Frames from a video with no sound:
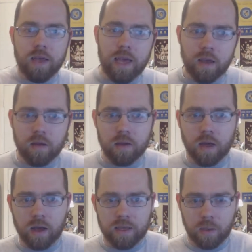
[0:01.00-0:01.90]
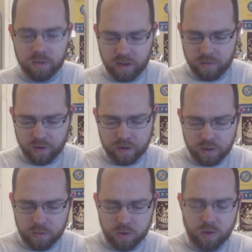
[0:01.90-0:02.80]
Hey, game designer friends,
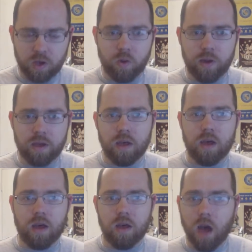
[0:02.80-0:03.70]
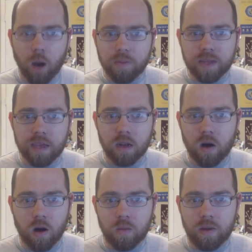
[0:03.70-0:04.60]
I'm doing a quick update
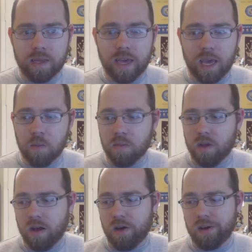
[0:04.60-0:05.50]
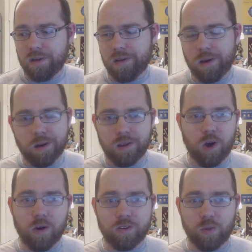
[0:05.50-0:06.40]
on my game. I'm going to
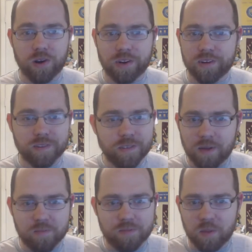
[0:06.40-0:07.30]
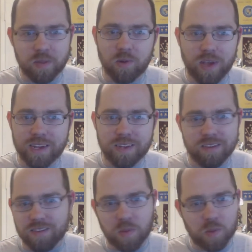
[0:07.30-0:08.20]
call it Twerk. Some people hate it,
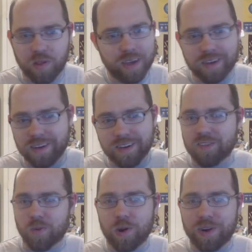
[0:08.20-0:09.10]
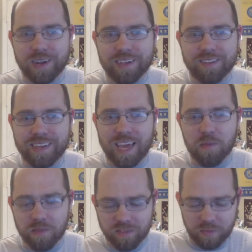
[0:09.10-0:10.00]
some people like it. It's Twerk. It's a
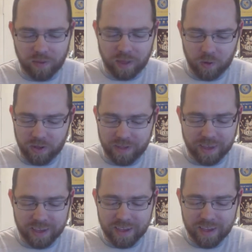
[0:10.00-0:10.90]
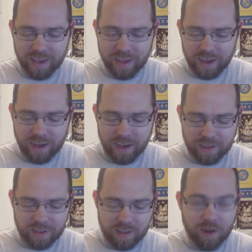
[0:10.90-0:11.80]
game of spelling quickly.
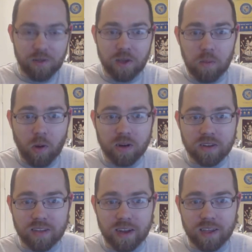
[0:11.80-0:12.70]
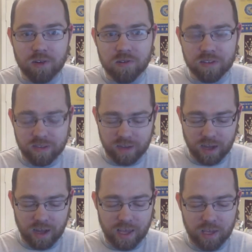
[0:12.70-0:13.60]
Here are the components that I used.
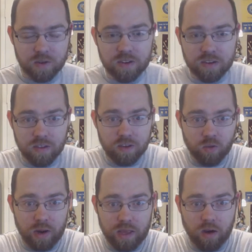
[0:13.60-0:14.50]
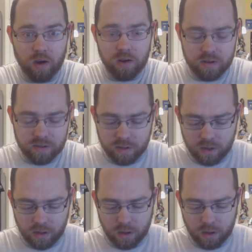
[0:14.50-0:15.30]
I used the 20 cards.